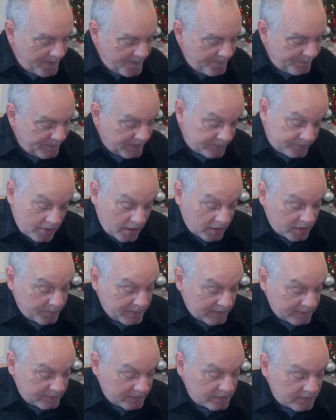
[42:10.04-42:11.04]
Let's talk
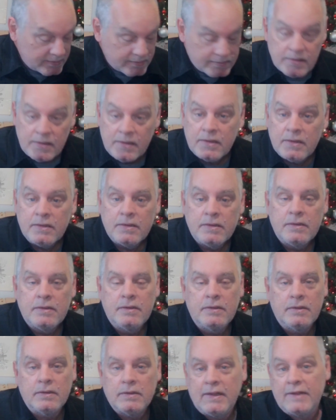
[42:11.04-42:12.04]
about this.
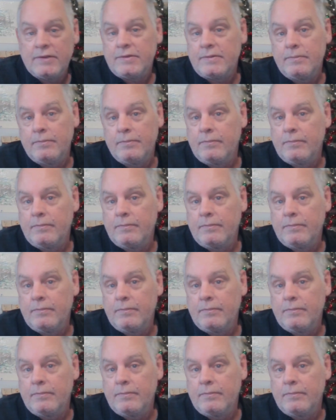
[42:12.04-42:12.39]
Last